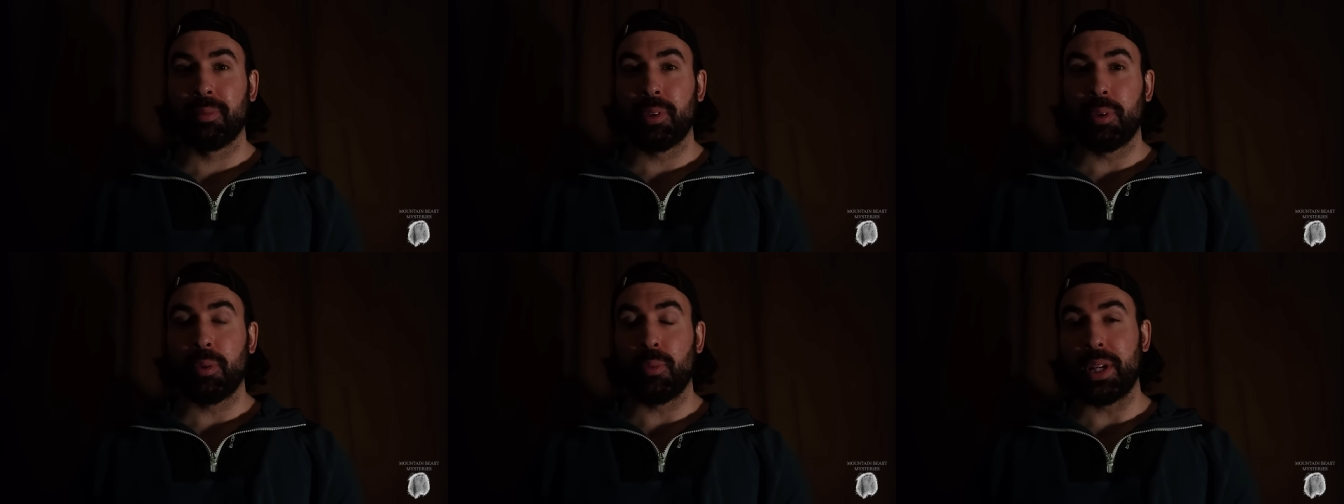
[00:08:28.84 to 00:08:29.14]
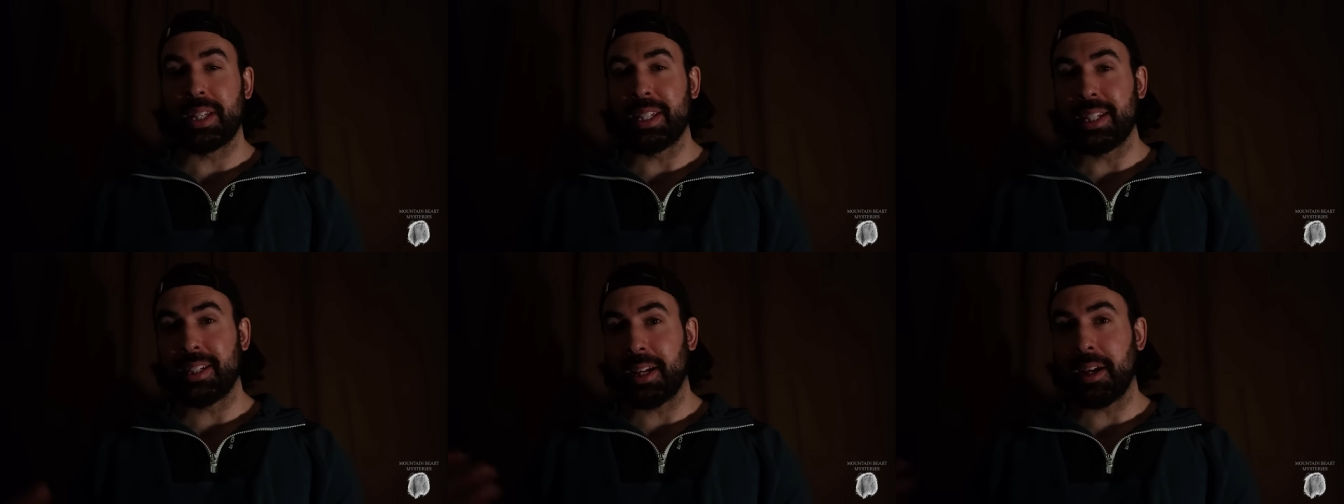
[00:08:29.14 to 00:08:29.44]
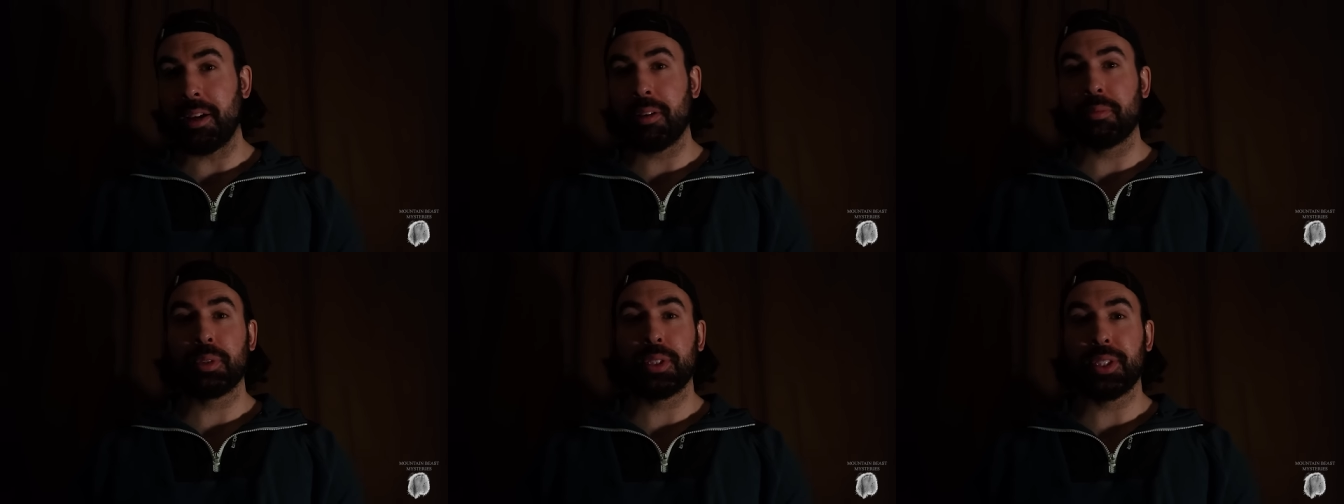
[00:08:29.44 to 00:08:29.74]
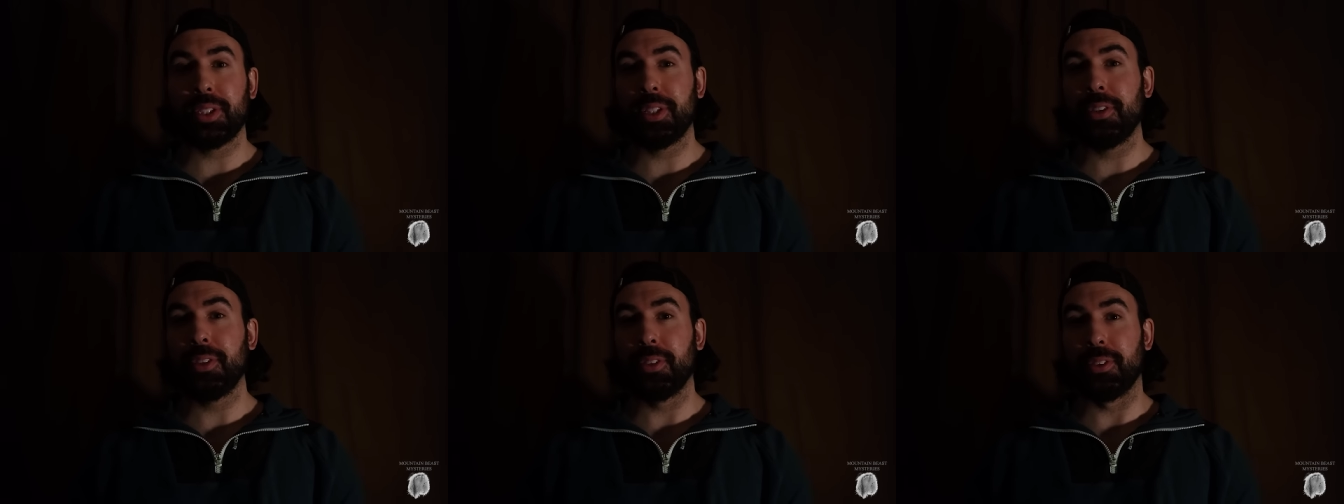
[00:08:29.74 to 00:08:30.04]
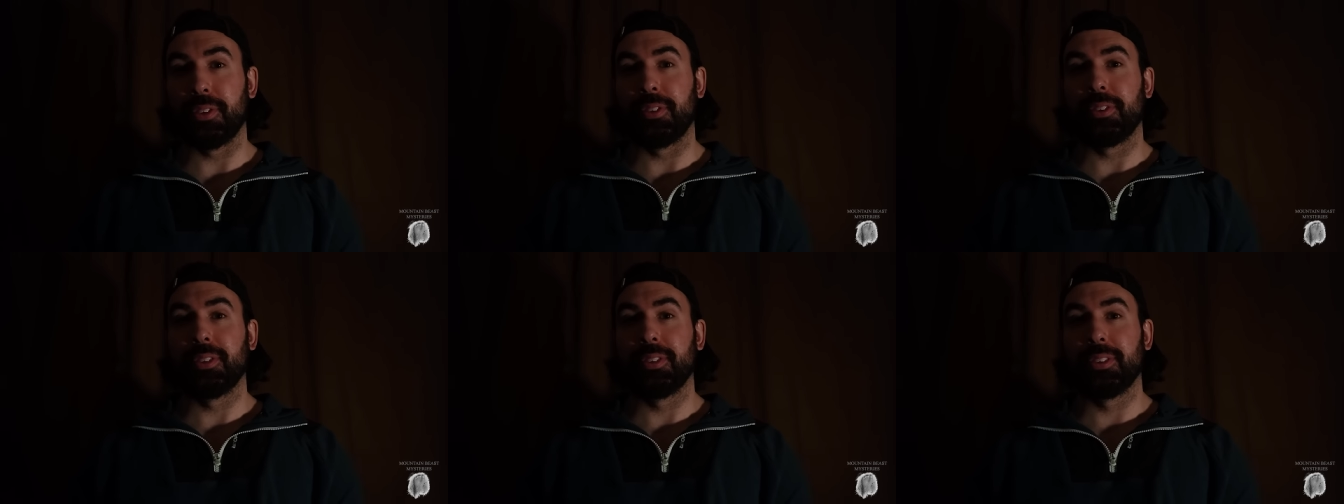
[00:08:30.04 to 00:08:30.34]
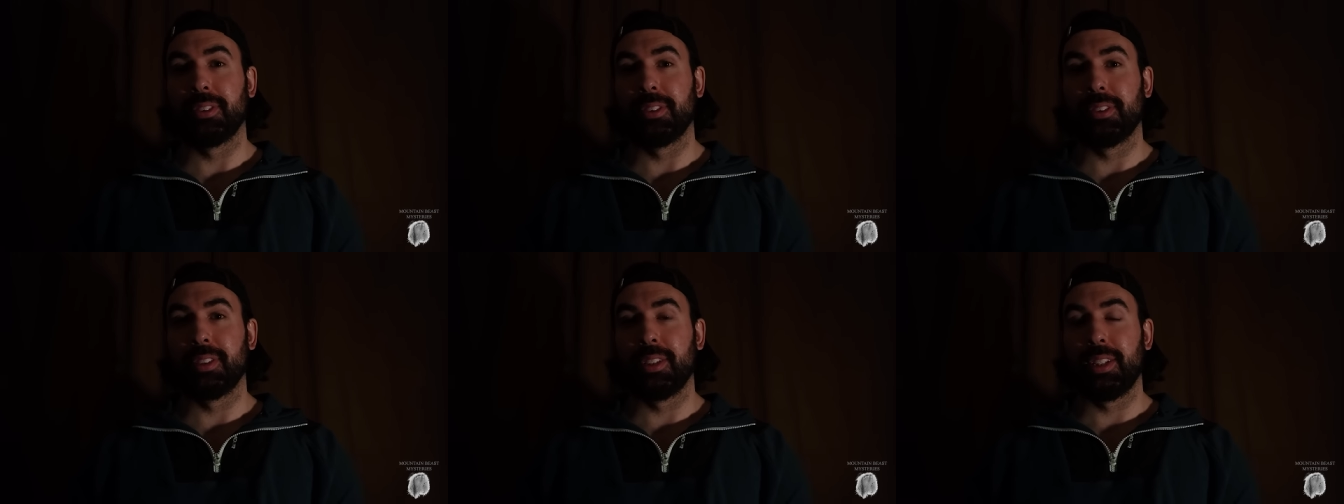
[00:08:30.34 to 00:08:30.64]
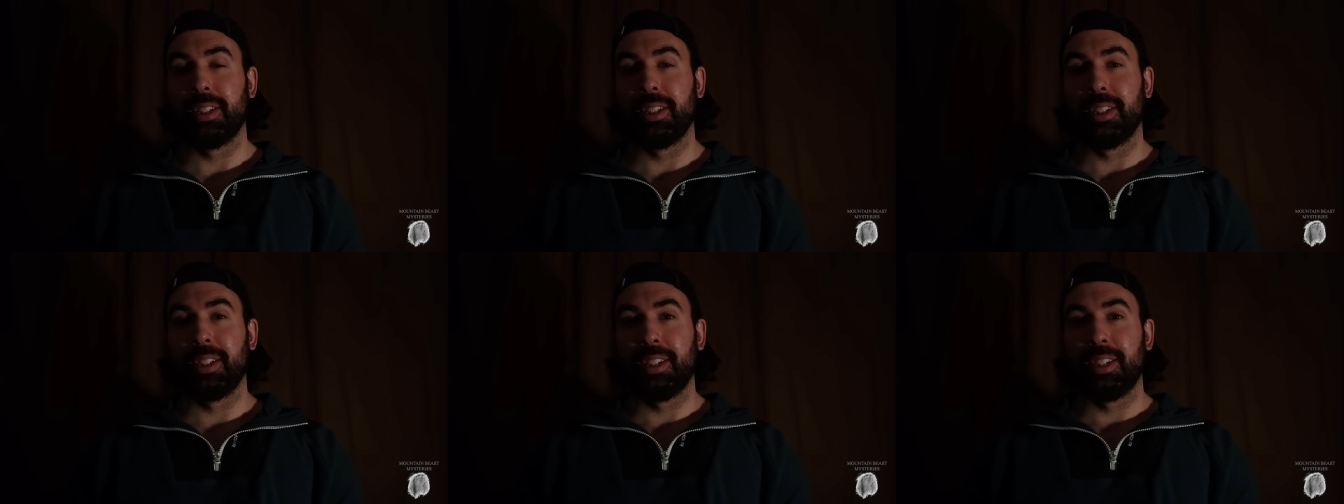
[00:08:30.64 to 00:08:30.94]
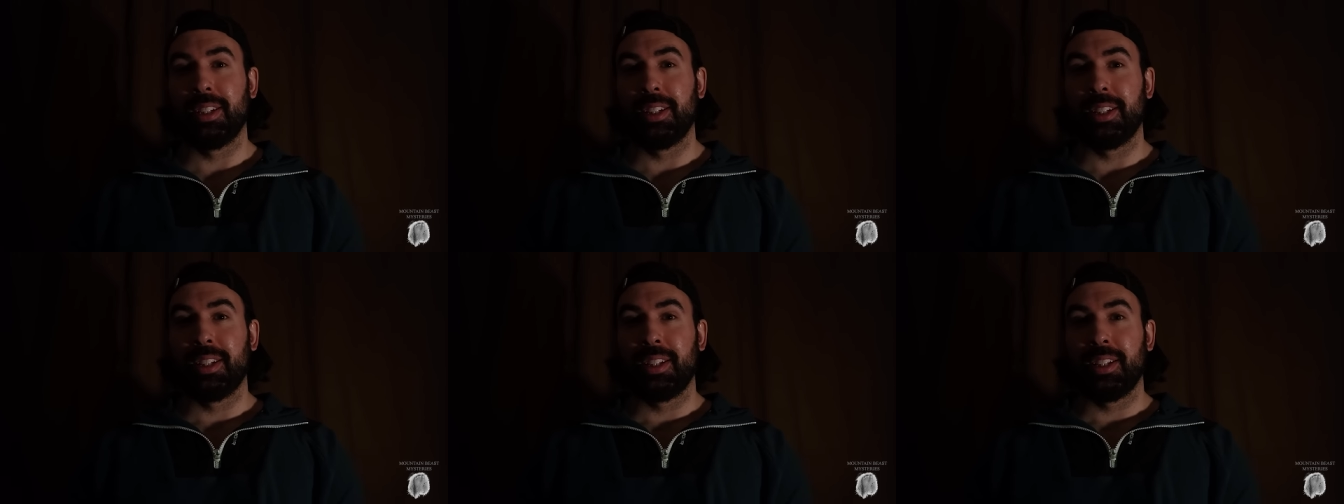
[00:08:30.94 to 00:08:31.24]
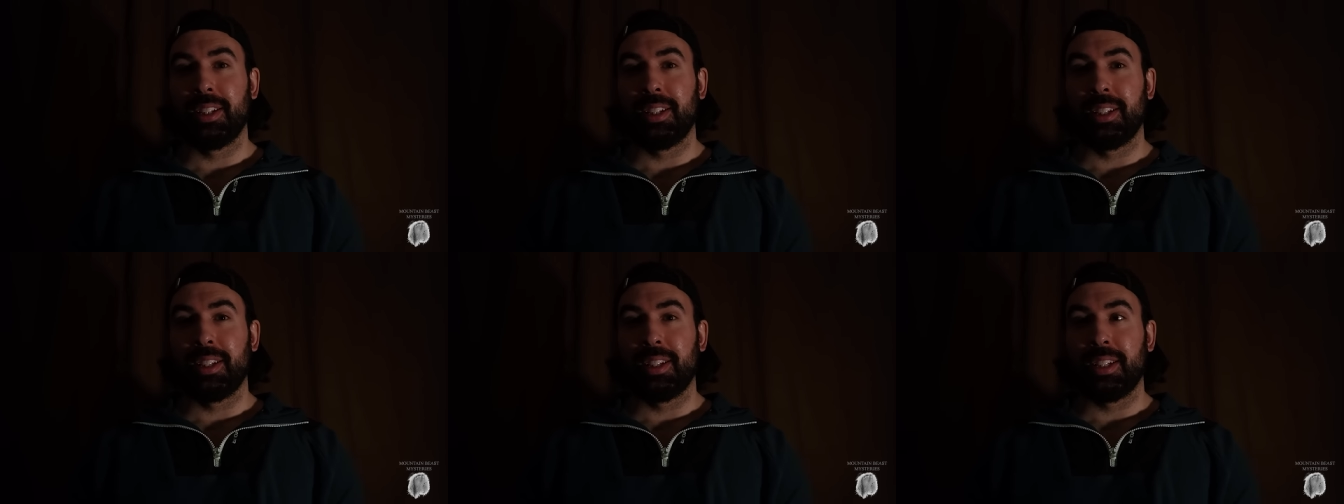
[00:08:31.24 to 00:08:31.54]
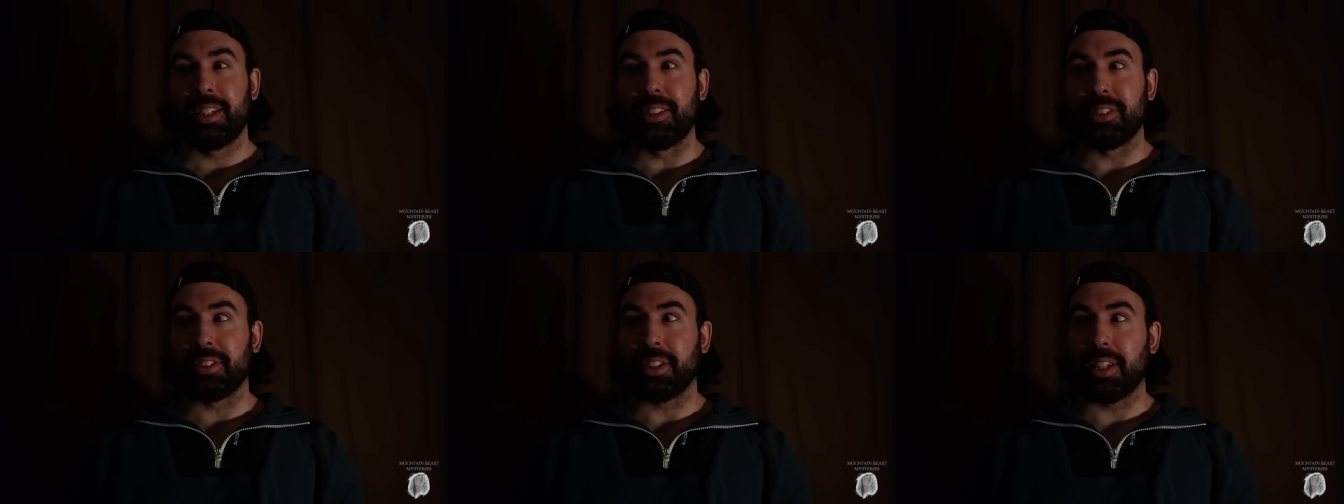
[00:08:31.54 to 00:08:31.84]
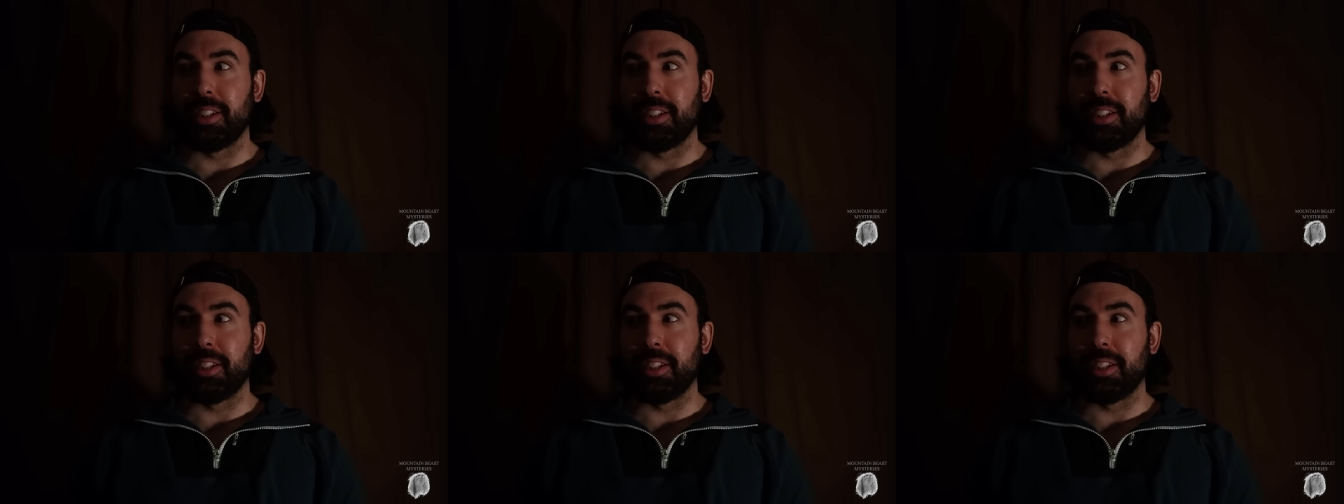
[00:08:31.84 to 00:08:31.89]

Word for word: when he comes to, he's